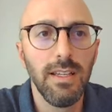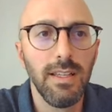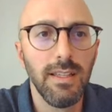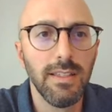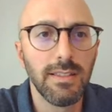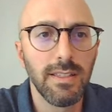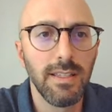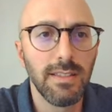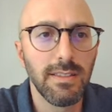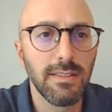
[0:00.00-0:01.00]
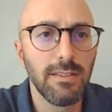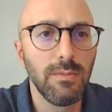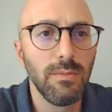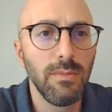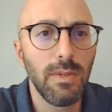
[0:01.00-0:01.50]
is a
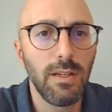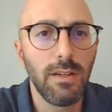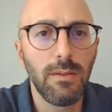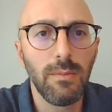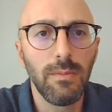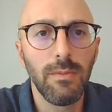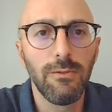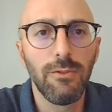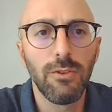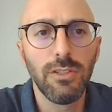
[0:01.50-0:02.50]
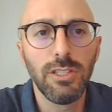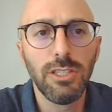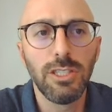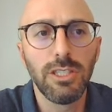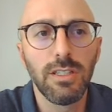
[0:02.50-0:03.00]
system
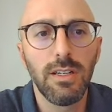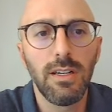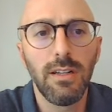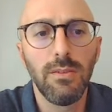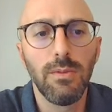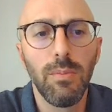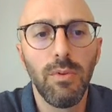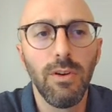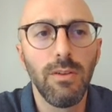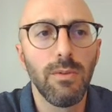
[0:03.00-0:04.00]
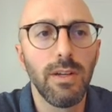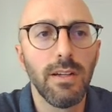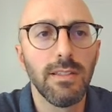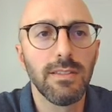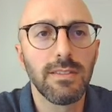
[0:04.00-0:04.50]
voltage report
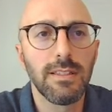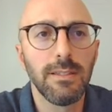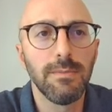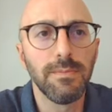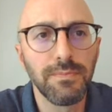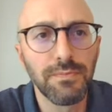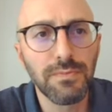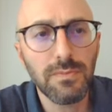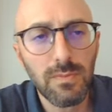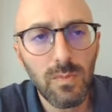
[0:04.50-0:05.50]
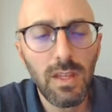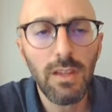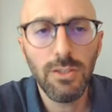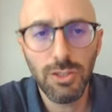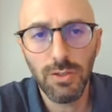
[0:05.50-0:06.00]
where it's
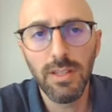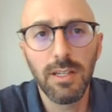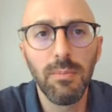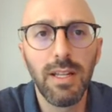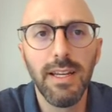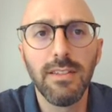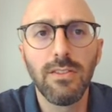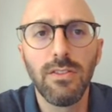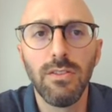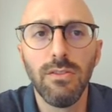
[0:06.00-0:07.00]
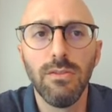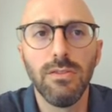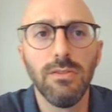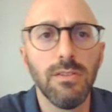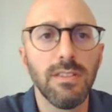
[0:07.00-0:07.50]
showing the compliance
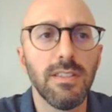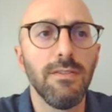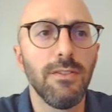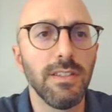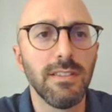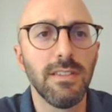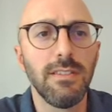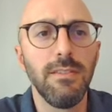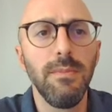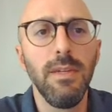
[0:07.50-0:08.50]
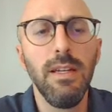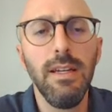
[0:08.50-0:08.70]
for the system.